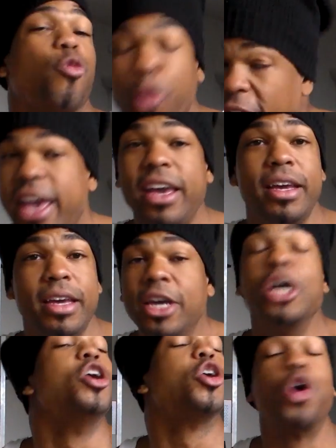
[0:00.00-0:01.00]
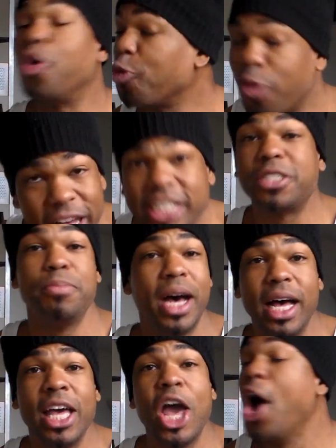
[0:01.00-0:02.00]
the ring,
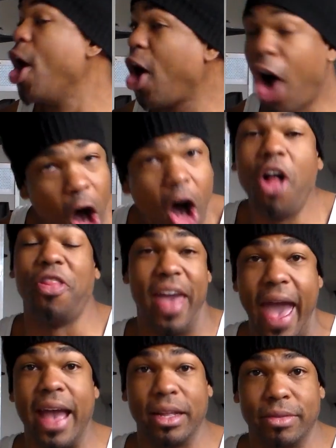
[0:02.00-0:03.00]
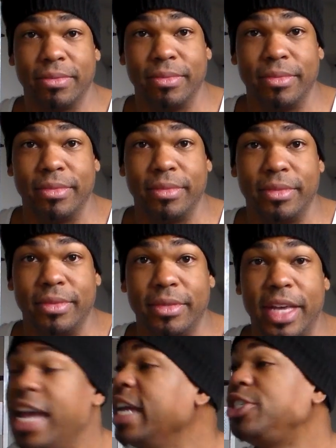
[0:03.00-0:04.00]
charisma, all that.
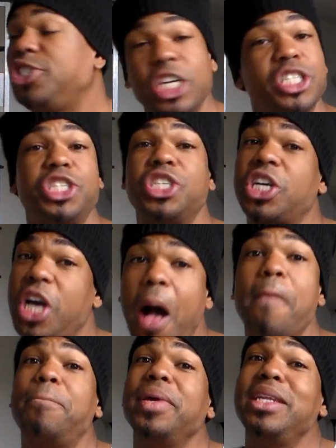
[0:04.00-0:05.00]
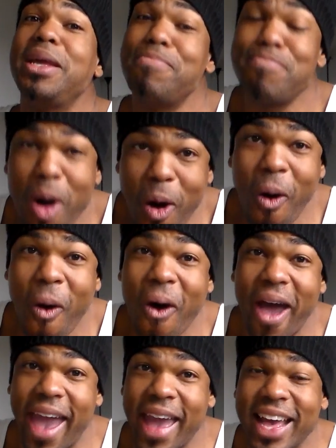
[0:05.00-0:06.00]
He's just the company
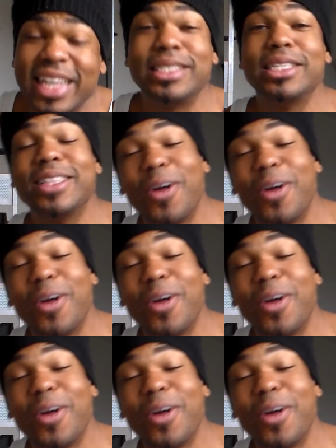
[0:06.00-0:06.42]
boy. He's